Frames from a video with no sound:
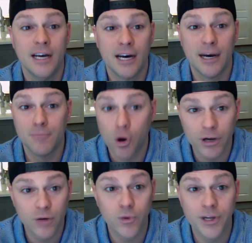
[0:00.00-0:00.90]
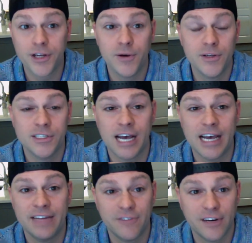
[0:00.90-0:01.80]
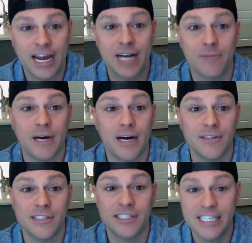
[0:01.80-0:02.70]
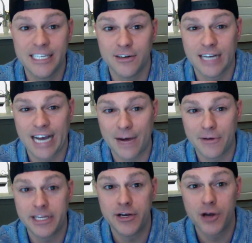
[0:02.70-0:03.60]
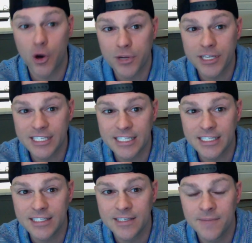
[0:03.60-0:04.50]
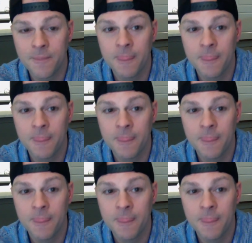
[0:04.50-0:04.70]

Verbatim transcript: uh, broken windows I had forgot about, city or county notices,